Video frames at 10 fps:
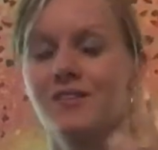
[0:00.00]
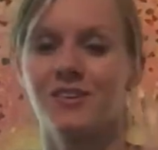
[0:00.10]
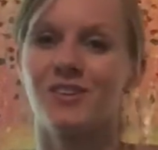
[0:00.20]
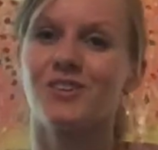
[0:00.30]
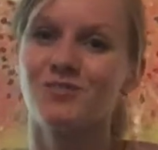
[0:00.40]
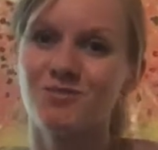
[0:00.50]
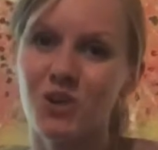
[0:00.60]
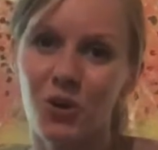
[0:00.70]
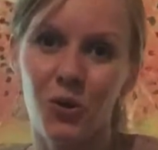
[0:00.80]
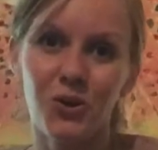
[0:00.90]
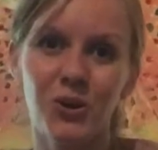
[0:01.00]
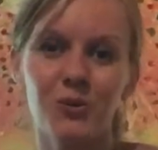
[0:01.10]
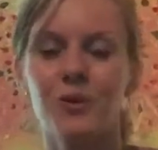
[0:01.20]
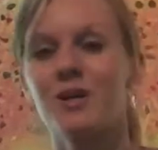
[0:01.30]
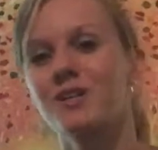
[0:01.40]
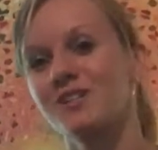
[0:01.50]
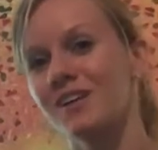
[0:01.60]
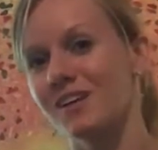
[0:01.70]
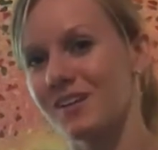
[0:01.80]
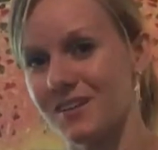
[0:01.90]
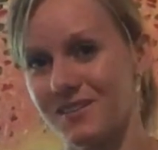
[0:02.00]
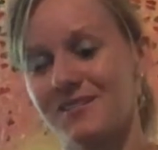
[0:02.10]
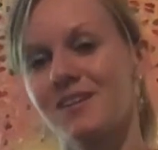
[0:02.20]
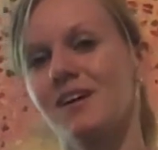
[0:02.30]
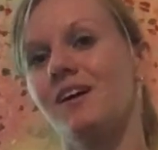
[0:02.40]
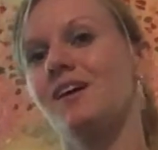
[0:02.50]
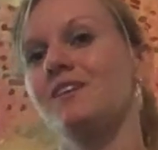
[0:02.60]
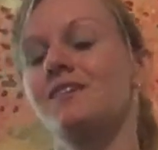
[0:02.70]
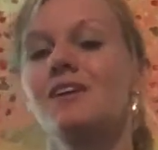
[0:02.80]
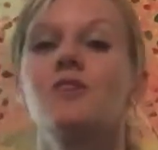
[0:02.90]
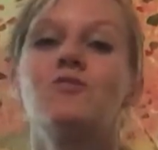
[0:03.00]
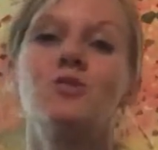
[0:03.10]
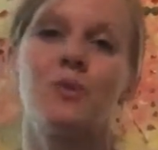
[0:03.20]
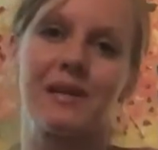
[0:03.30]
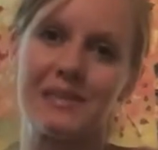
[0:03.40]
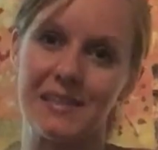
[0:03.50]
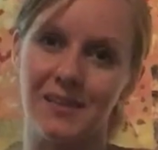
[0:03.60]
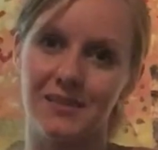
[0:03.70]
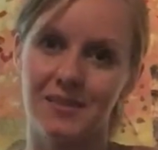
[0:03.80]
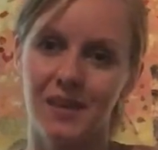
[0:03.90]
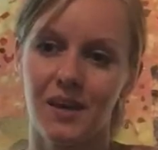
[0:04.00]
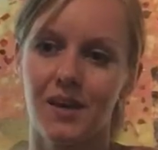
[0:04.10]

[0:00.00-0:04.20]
to go to your work, to think of new ideas.